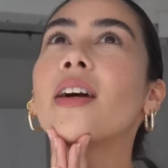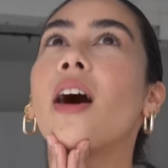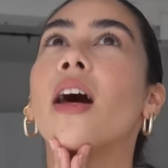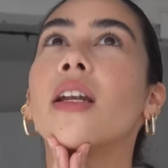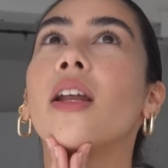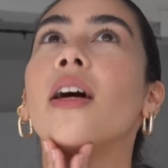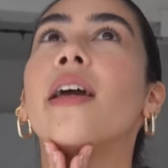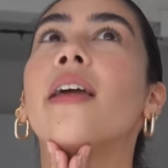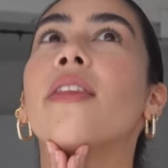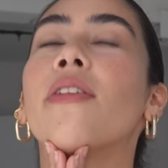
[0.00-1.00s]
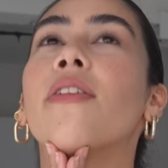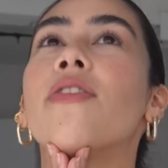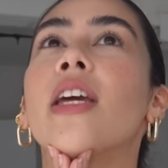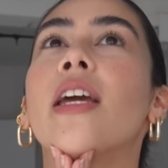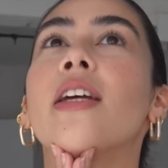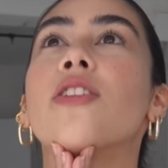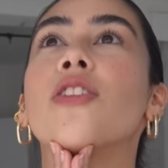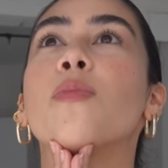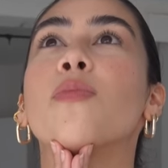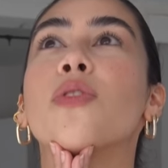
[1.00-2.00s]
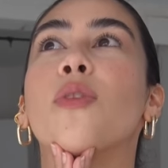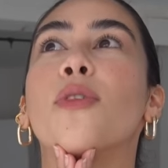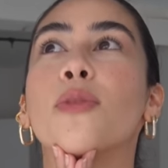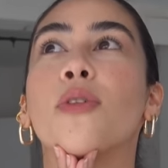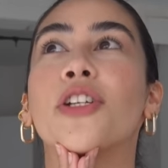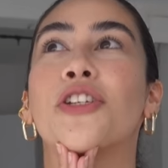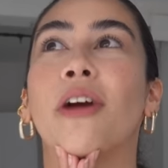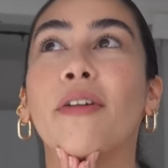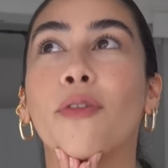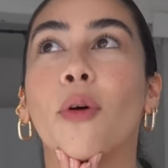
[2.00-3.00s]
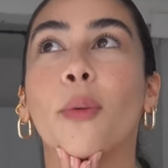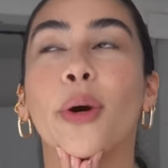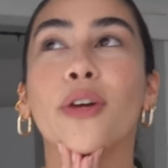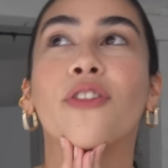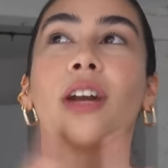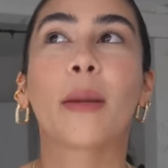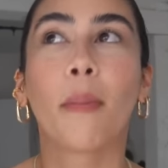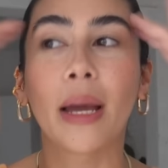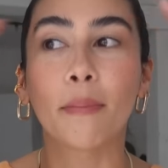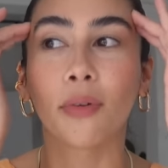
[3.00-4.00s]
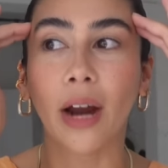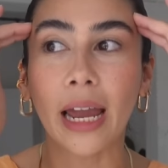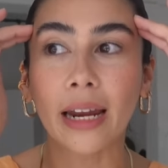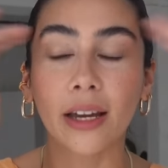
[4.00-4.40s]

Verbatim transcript: Online thrifting is just so much more straightforward for like my brain.